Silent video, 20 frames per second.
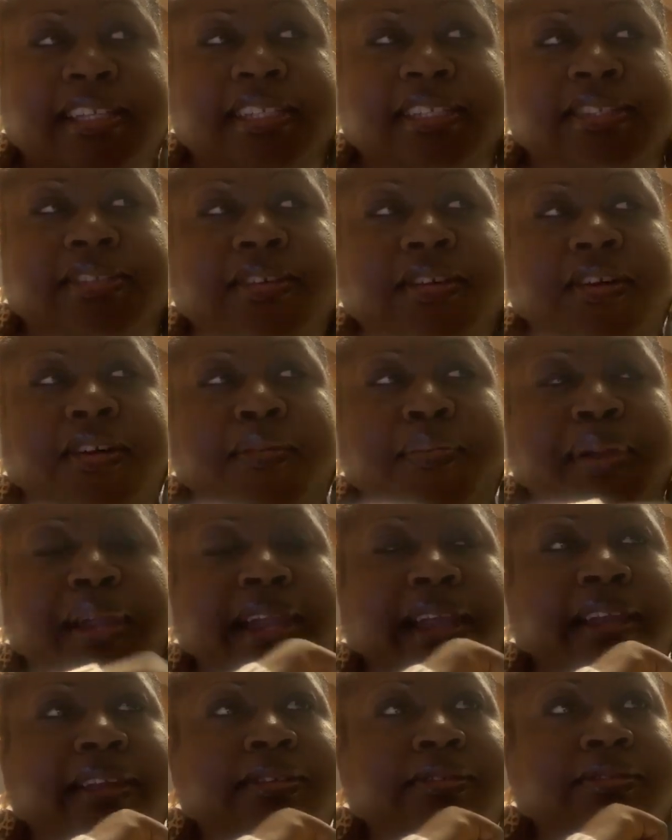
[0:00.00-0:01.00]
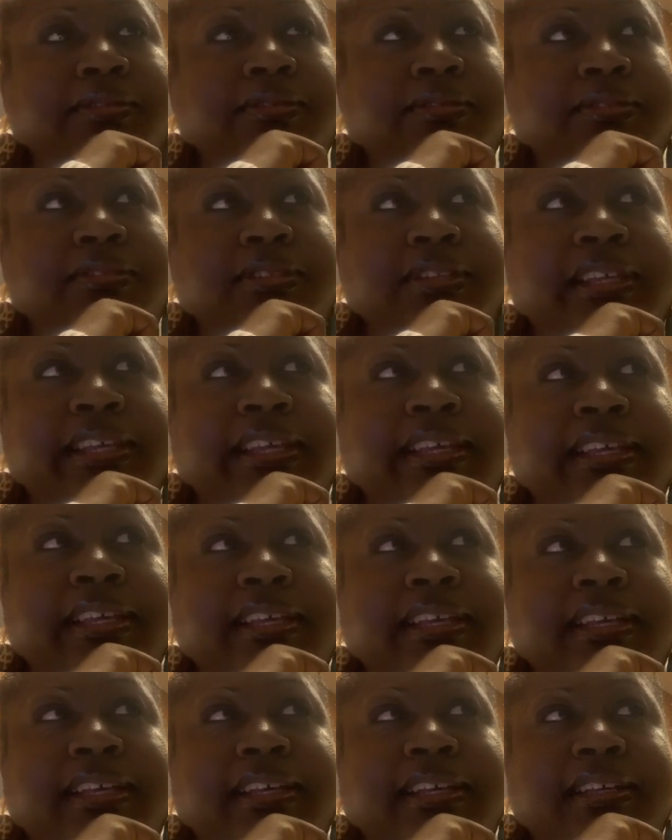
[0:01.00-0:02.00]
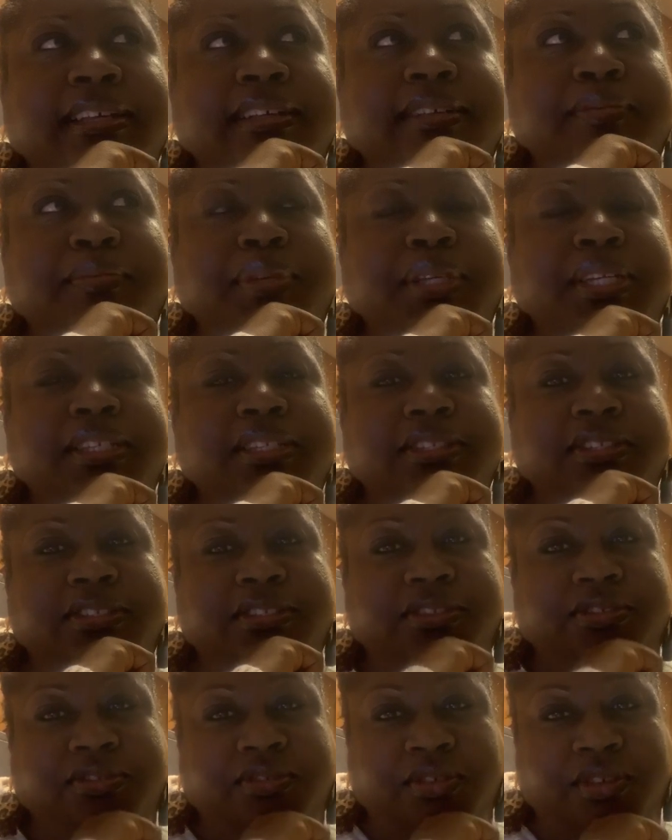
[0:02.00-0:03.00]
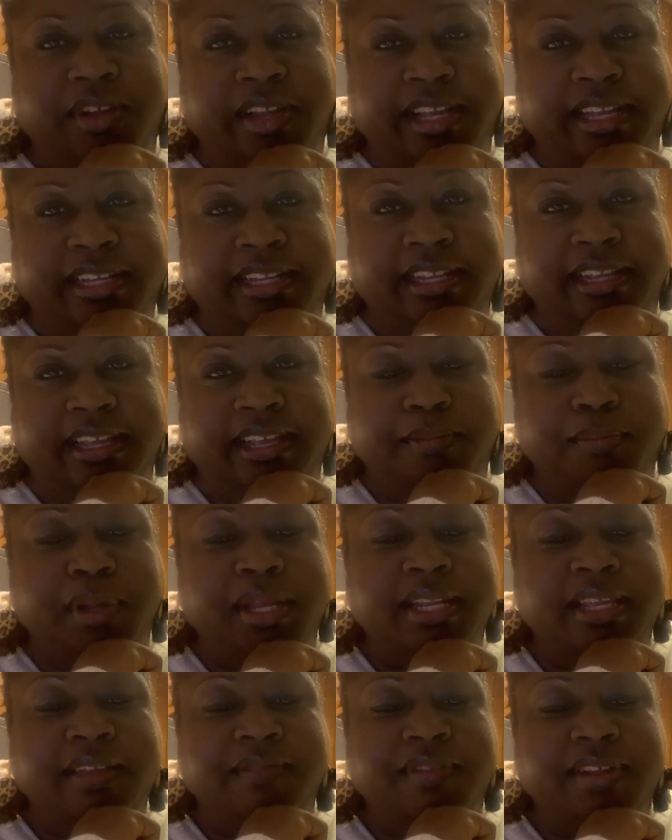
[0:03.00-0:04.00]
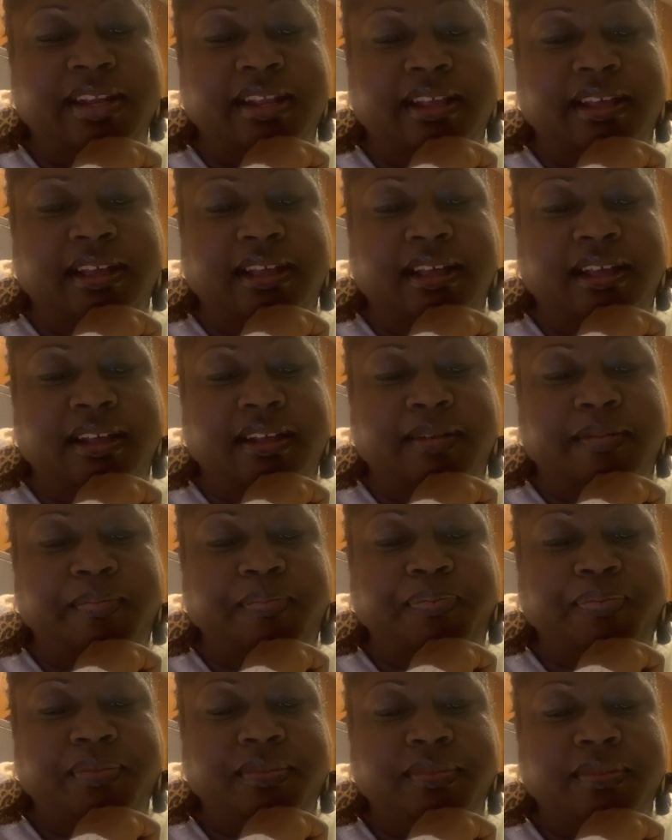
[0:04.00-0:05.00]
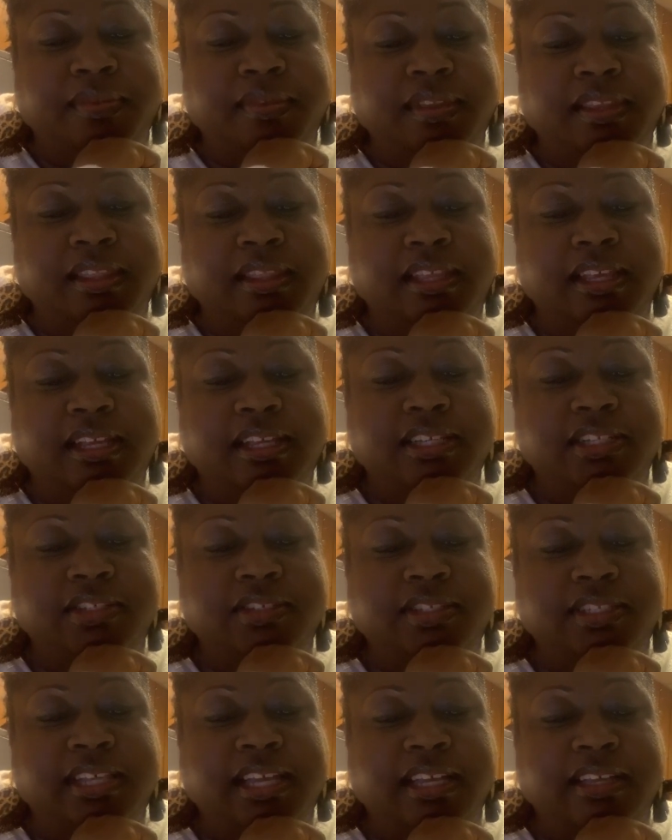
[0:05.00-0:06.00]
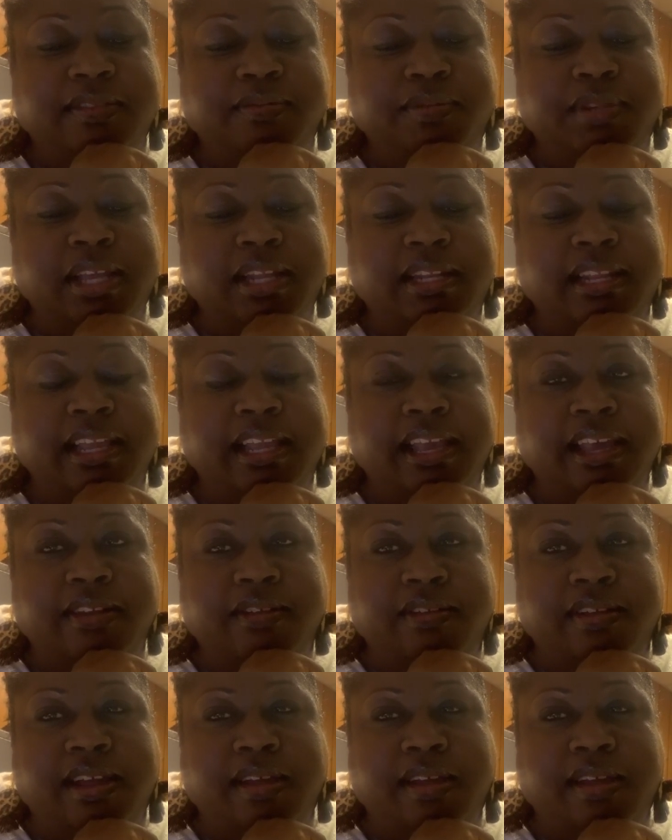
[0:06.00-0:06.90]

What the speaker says: saw panels be destroyed. But even the issues like that they had on